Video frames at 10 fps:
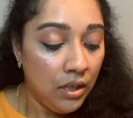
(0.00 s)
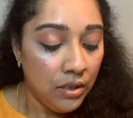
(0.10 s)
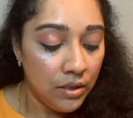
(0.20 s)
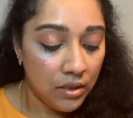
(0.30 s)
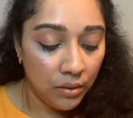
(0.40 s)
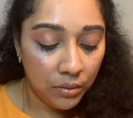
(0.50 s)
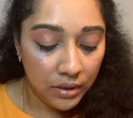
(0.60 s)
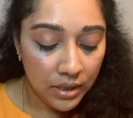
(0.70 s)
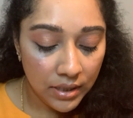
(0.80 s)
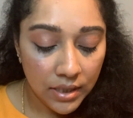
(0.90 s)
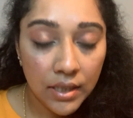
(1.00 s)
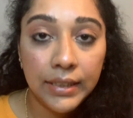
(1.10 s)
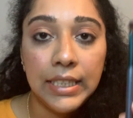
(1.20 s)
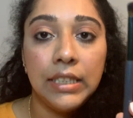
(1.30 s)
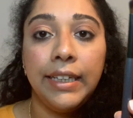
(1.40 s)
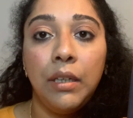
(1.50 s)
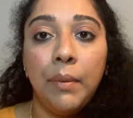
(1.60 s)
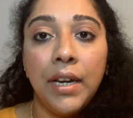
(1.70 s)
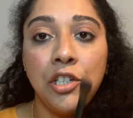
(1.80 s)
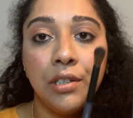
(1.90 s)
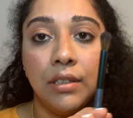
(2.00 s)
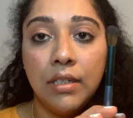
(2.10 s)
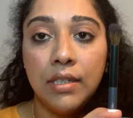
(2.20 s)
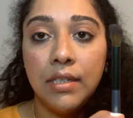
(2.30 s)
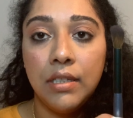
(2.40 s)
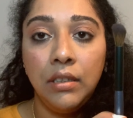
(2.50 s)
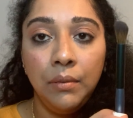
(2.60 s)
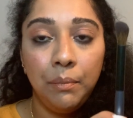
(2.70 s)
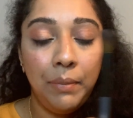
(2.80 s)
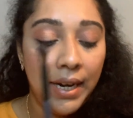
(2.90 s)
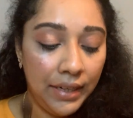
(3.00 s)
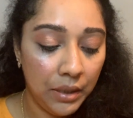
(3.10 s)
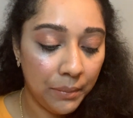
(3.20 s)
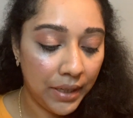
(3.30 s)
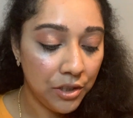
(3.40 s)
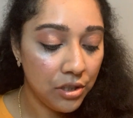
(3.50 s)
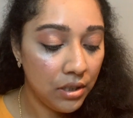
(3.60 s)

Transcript: So this is a detail brush and this is a blending brush.